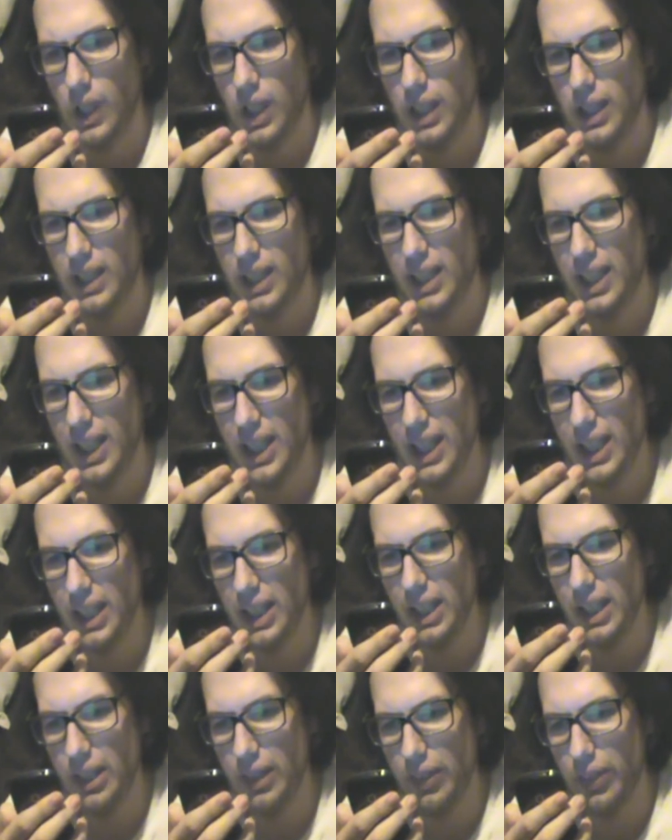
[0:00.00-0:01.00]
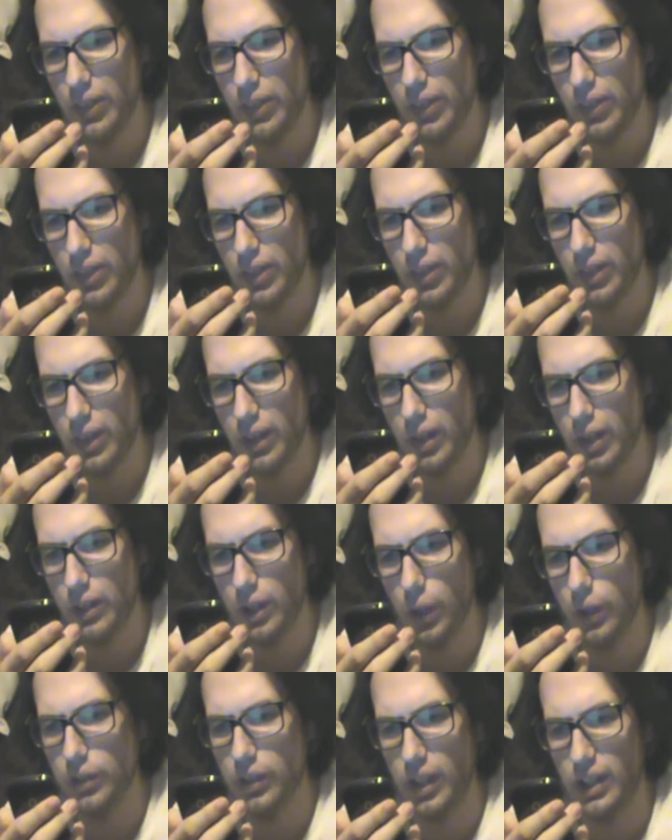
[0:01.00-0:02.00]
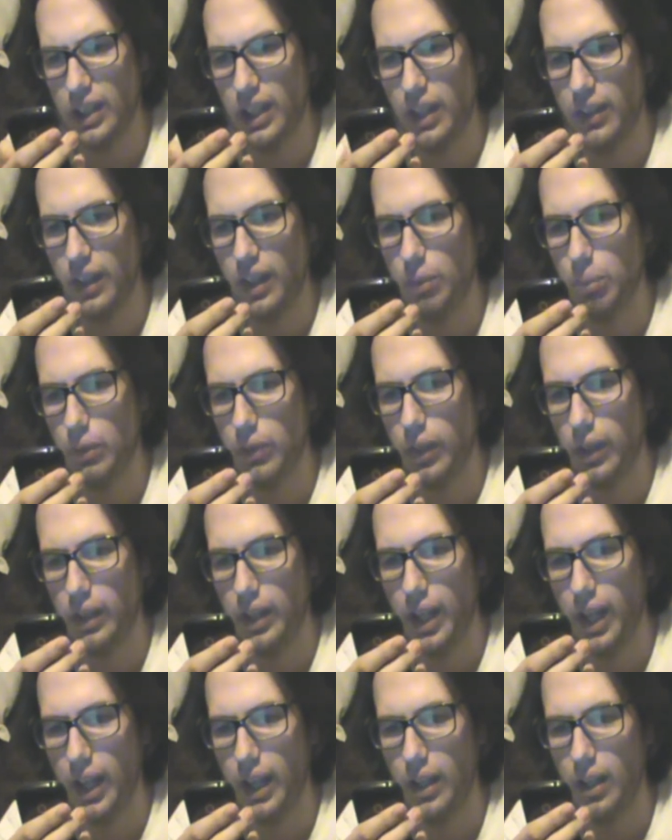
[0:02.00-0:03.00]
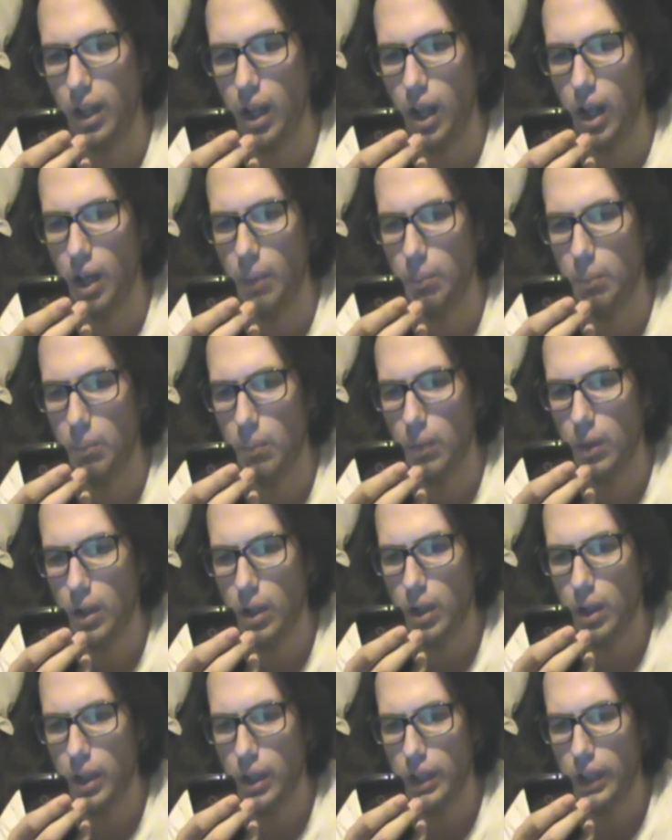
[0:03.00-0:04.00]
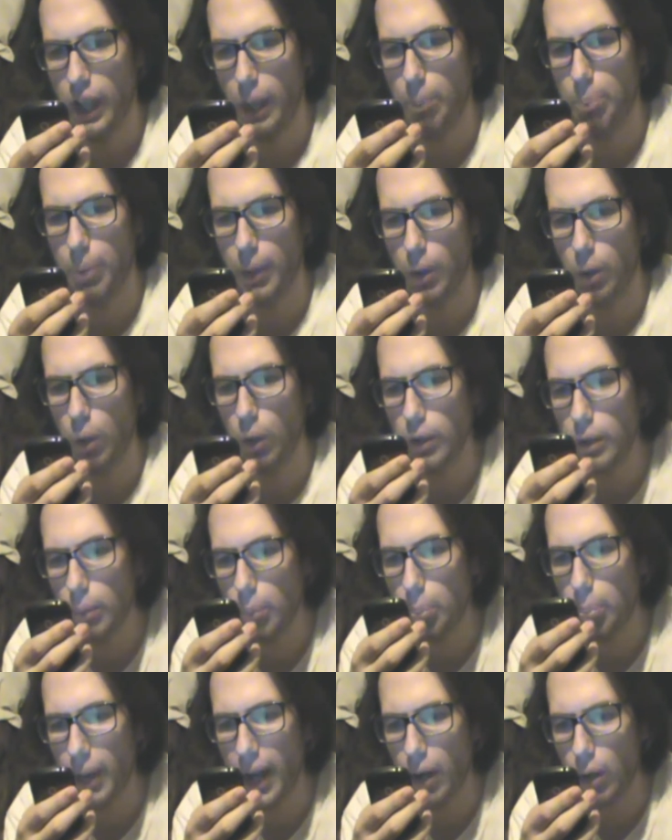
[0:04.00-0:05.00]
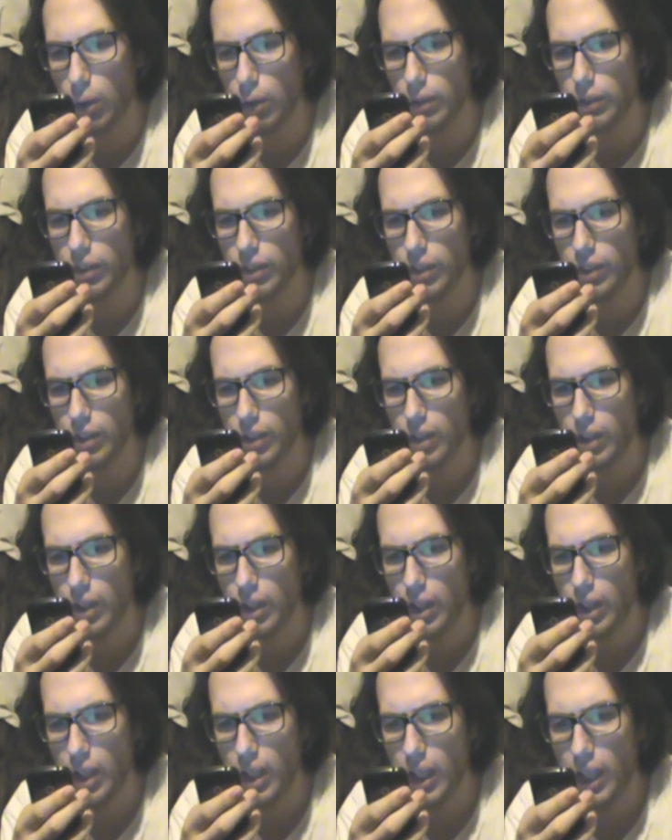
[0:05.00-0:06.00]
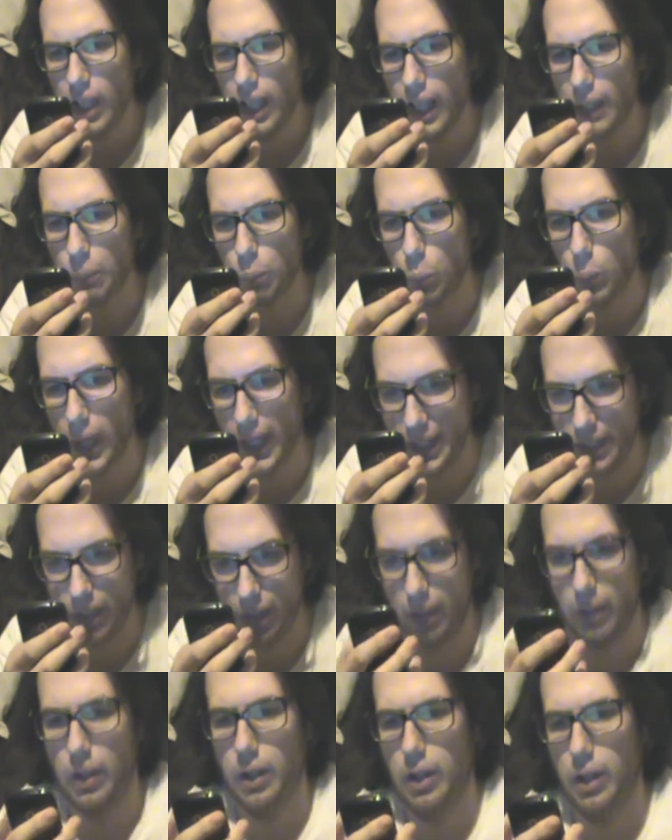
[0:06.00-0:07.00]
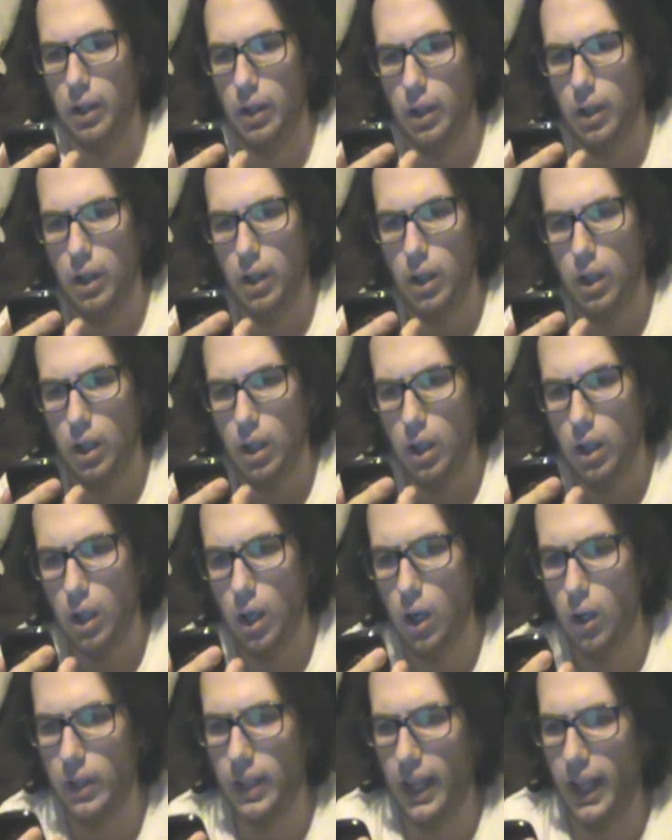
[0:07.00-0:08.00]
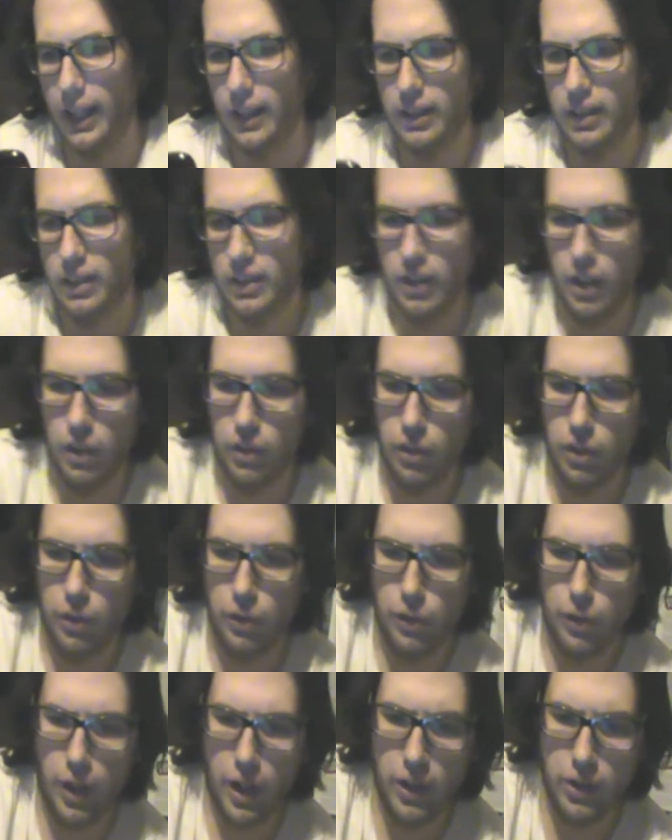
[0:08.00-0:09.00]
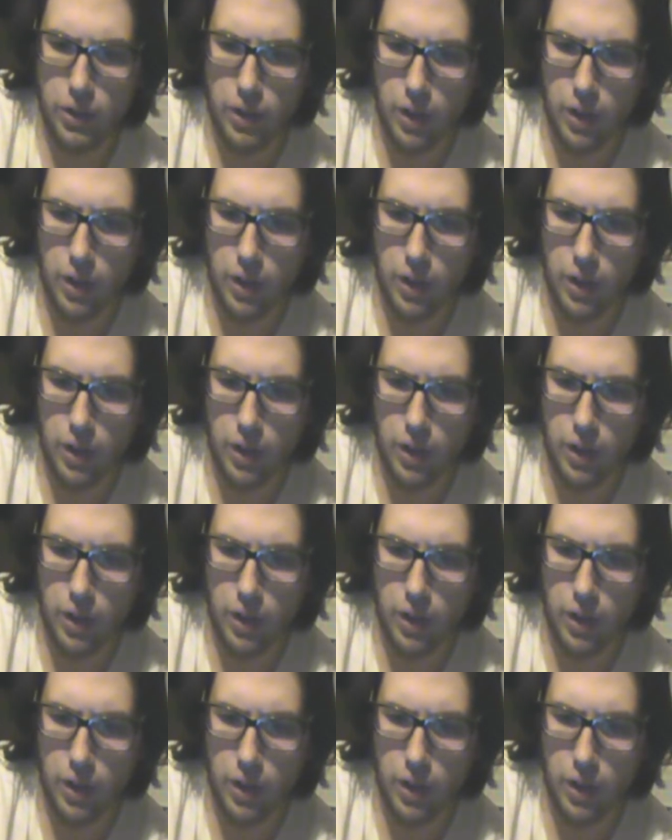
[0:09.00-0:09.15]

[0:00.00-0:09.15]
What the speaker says: Keith? Oh, no, it was not Keith. Keith was the guy. Yeah, Barrelt and Rainer. Okay, those are you guys.